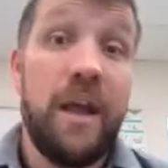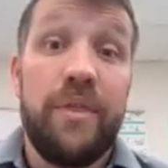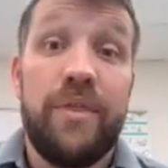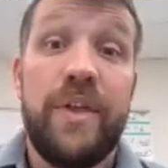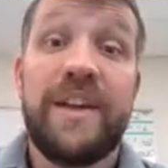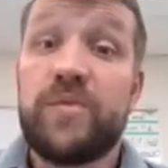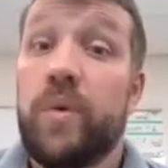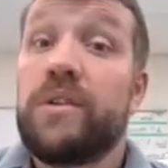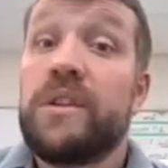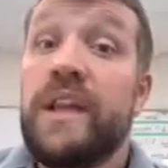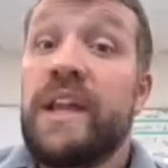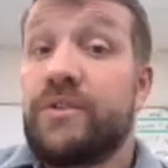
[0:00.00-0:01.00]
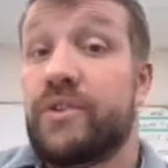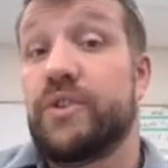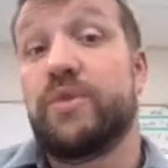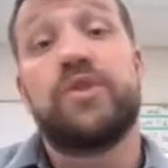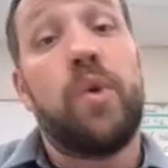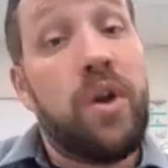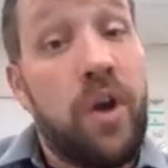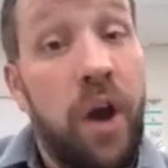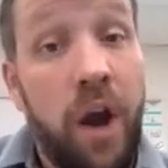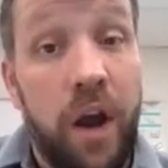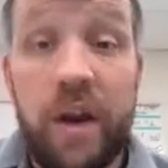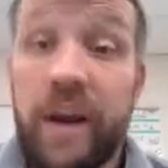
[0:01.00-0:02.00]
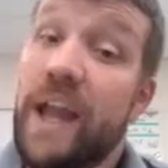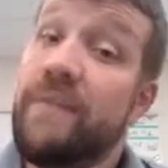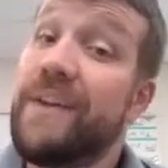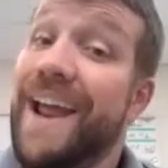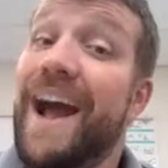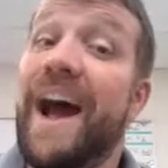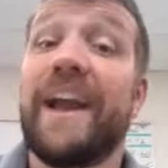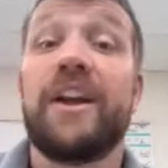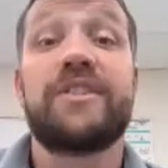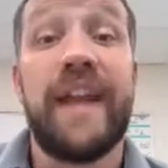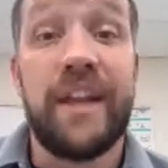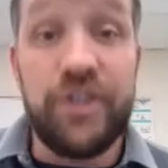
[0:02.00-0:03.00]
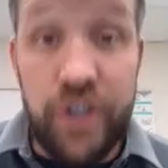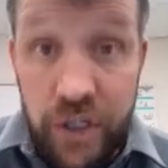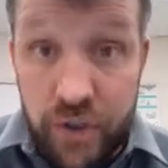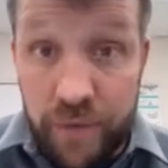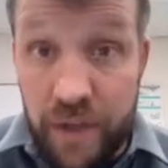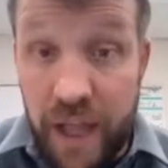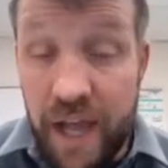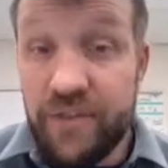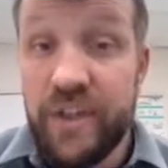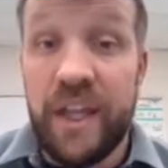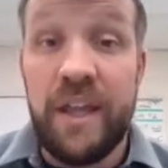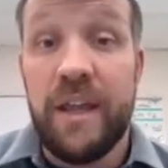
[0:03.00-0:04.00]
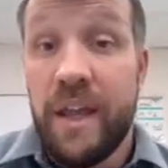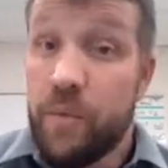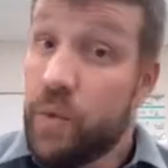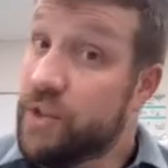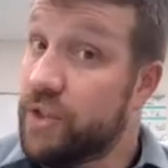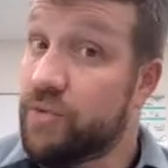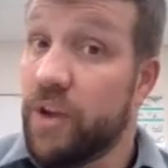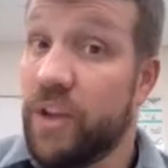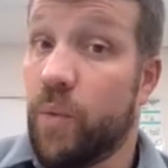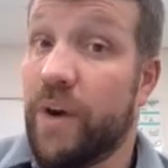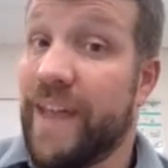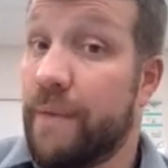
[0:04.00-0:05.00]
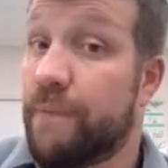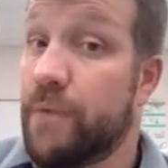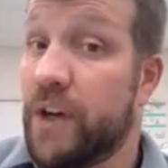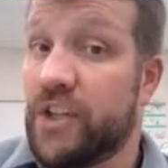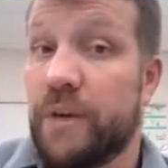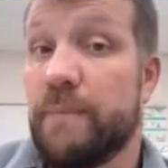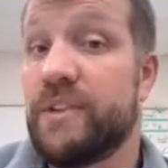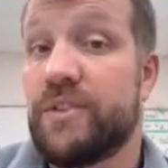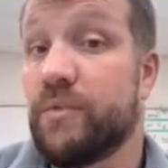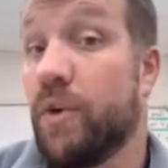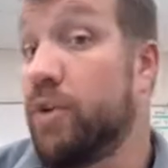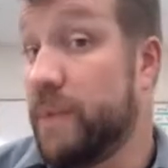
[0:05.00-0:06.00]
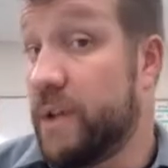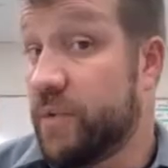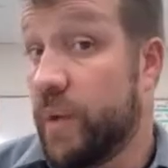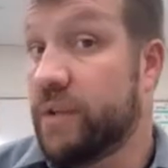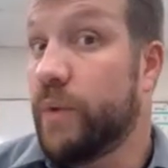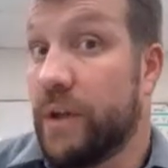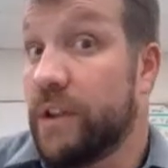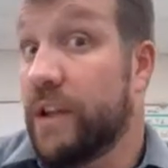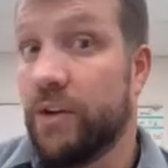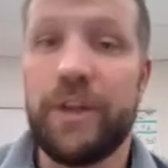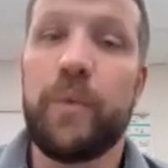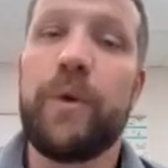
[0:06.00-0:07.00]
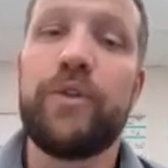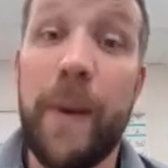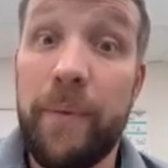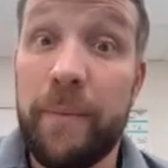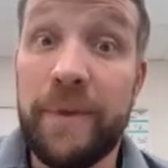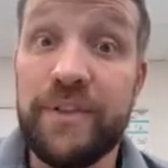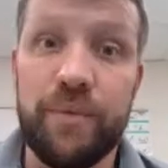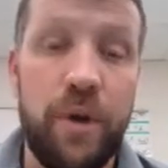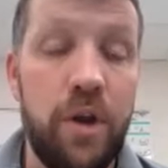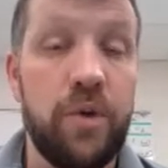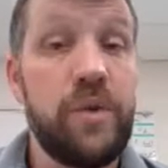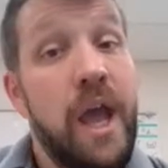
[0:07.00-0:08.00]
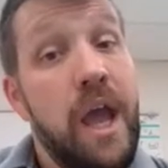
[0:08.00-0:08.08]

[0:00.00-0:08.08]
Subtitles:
This will lead to your car having a higher tangential velocity, which is really where that friction meets the road between where the rubber meets the road